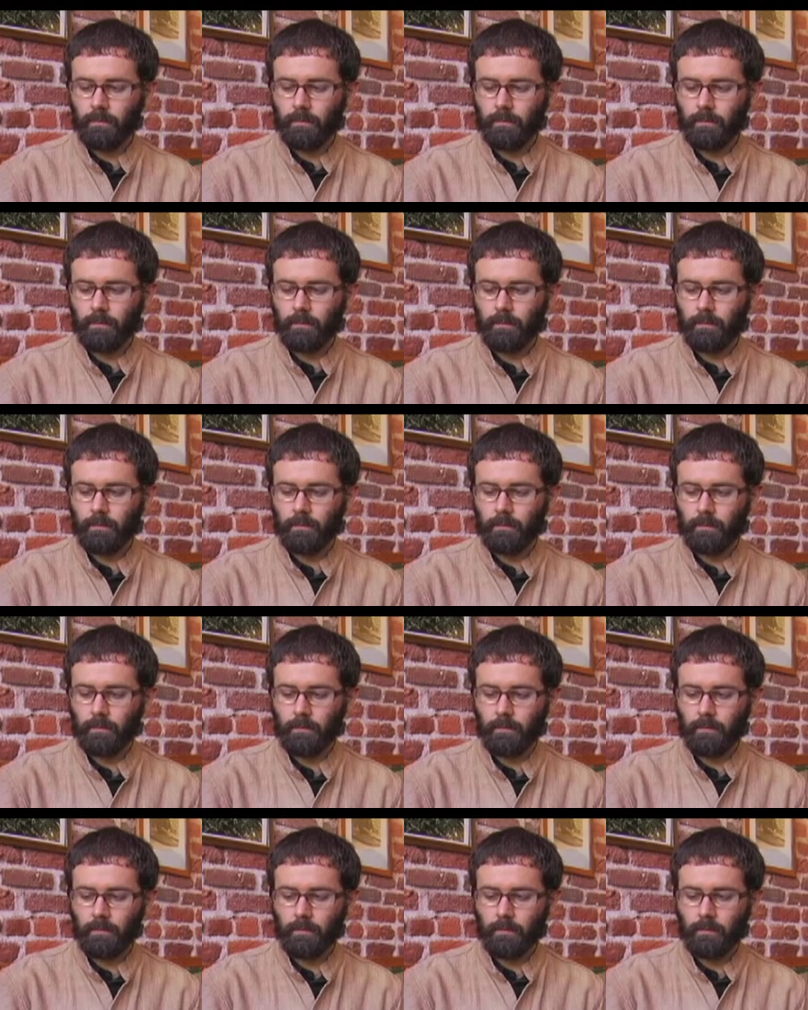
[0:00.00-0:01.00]

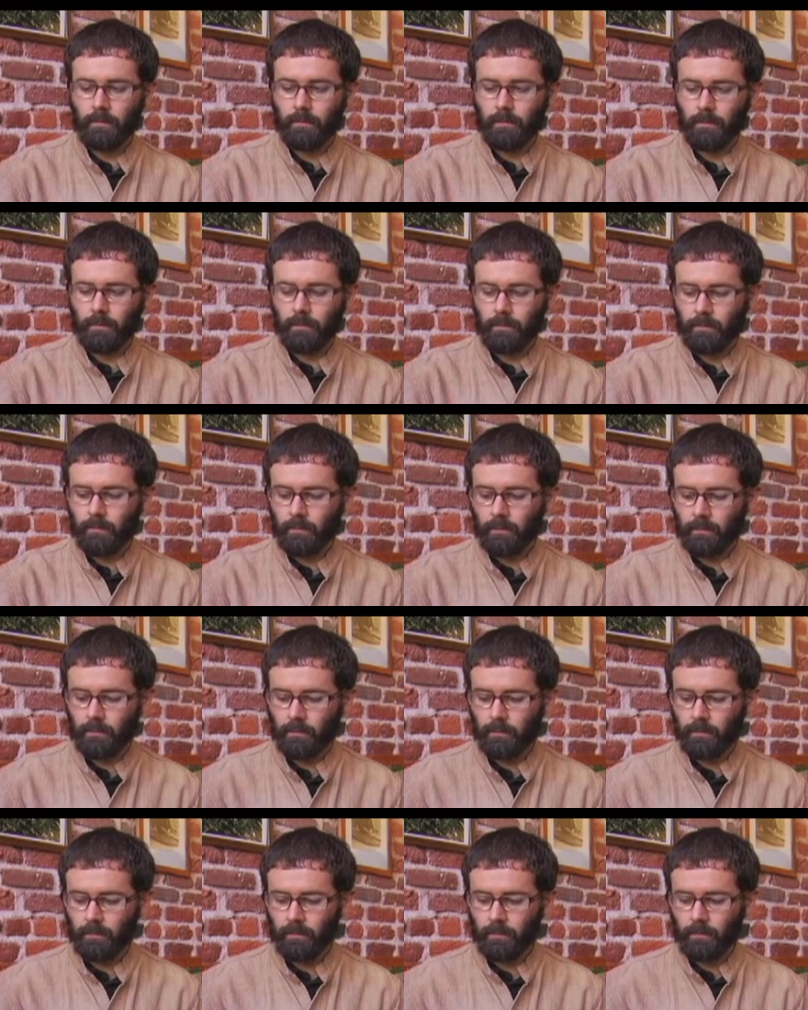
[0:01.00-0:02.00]

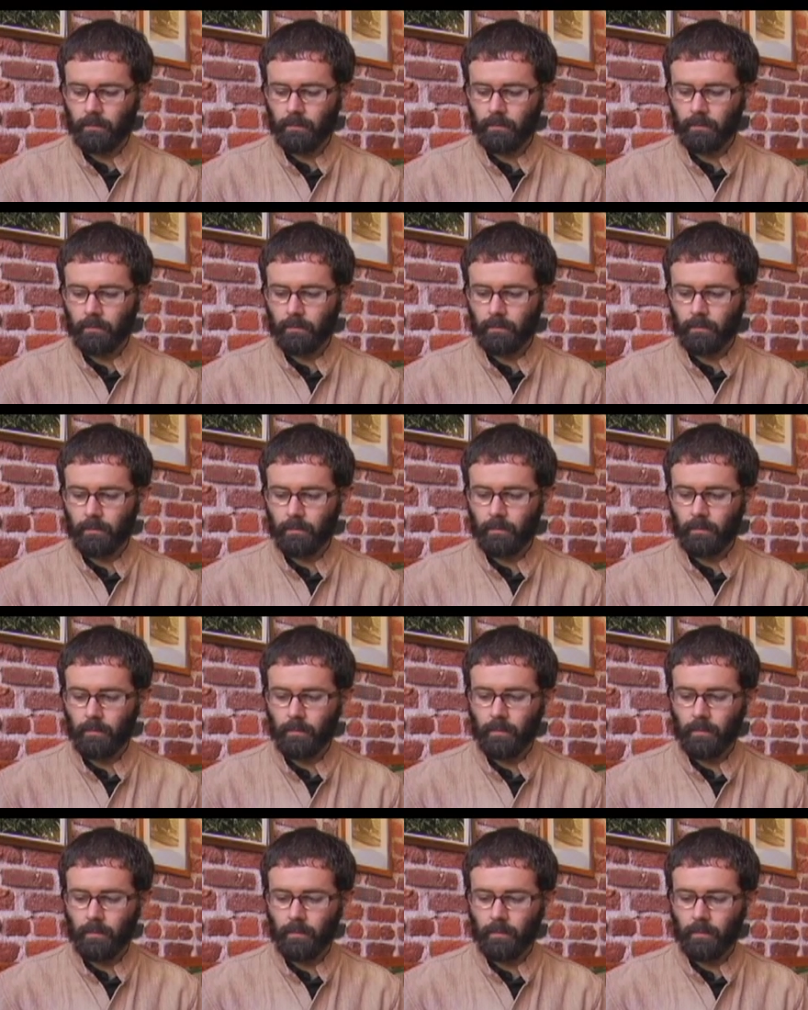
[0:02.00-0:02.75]
[no speech]